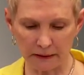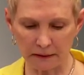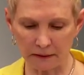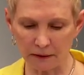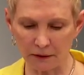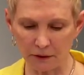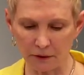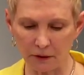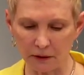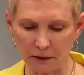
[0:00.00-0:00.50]

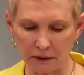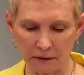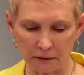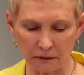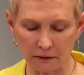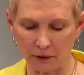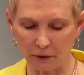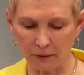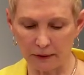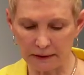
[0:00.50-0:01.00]

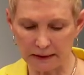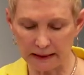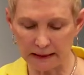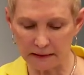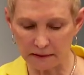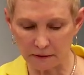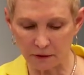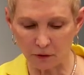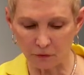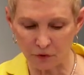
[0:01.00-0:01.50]

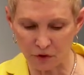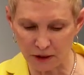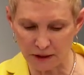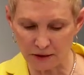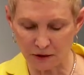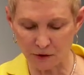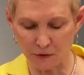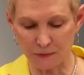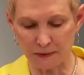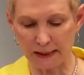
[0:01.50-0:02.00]

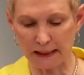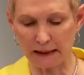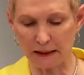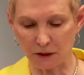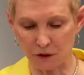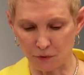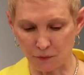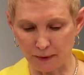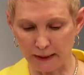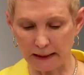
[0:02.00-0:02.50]
Jesus was saying
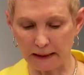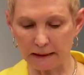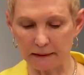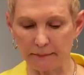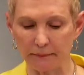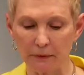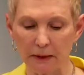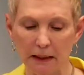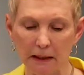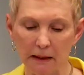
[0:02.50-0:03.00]
it's
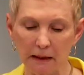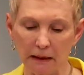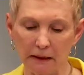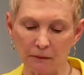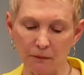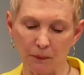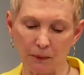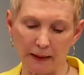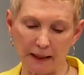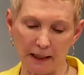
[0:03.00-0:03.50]
written.
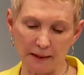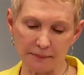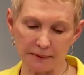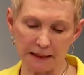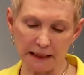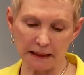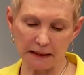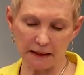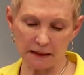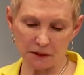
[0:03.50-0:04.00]
And what I'm
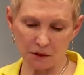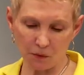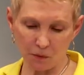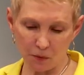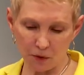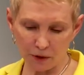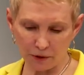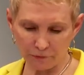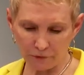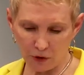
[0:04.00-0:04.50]
saying is the
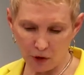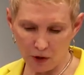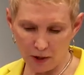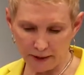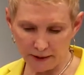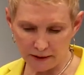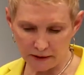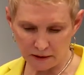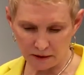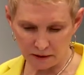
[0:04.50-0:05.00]
word of
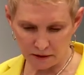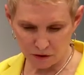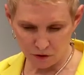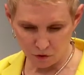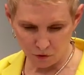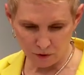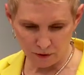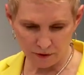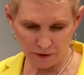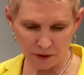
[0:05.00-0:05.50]
God is the
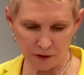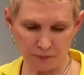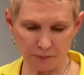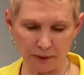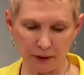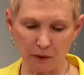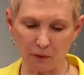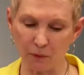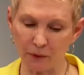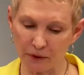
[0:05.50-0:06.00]
sword of the
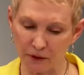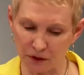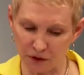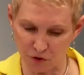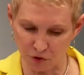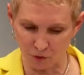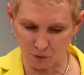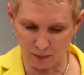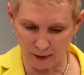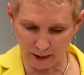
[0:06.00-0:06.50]
spirit, which is
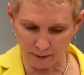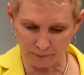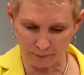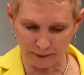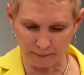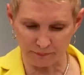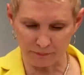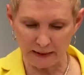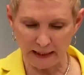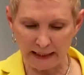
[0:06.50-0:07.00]
your
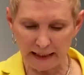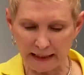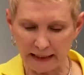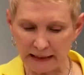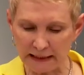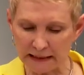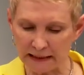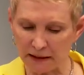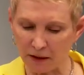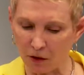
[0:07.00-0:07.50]
weapon.
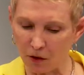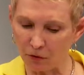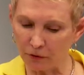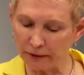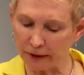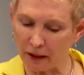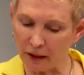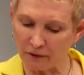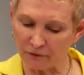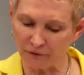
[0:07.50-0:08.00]
It is the
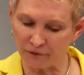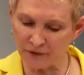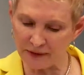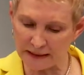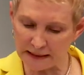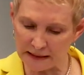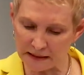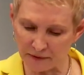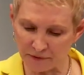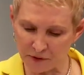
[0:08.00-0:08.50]
only
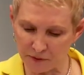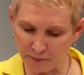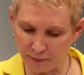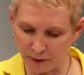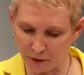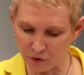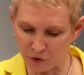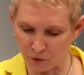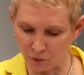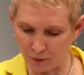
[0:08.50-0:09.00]
offensive
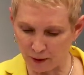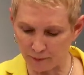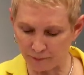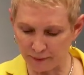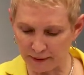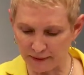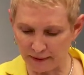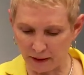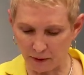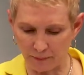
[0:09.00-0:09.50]
spiritual
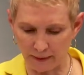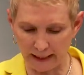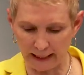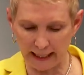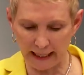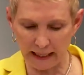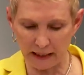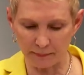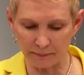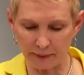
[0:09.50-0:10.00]
weapon that we
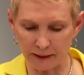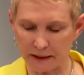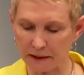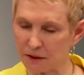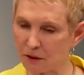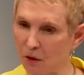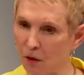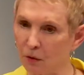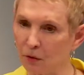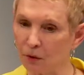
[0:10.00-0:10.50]
have, but it's
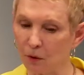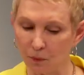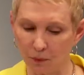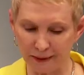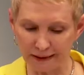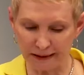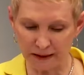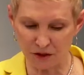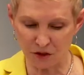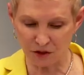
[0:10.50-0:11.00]
the only
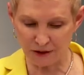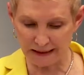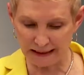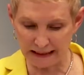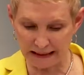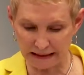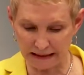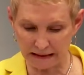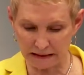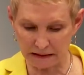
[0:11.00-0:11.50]
one that you
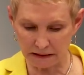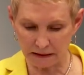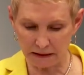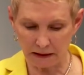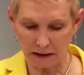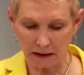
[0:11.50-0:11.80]
need.